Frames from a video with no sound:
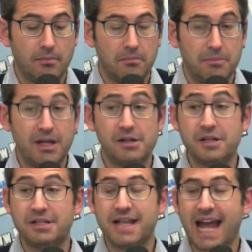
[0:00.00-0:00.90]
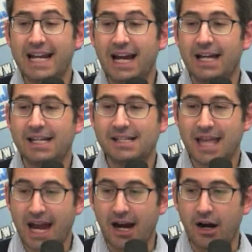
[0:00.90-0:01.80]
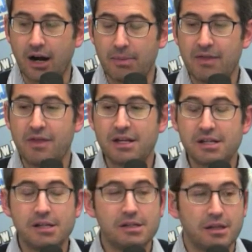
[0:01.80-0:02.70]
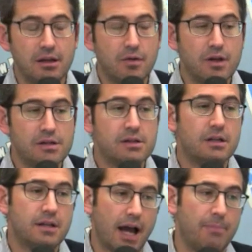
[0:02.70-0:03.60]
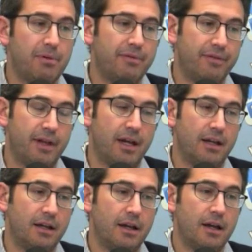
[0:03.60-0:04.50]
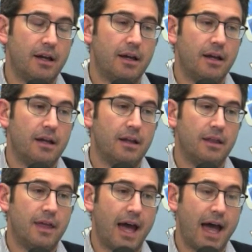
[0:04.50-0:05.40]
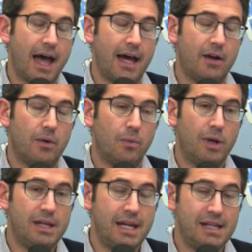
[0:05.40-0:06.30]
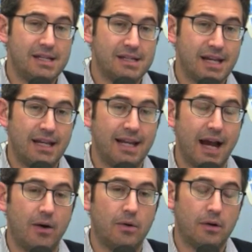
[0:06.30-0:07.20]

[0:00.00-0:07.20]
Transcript: because the data is there. I mean, this is this is the type of thing that we need to see. Now,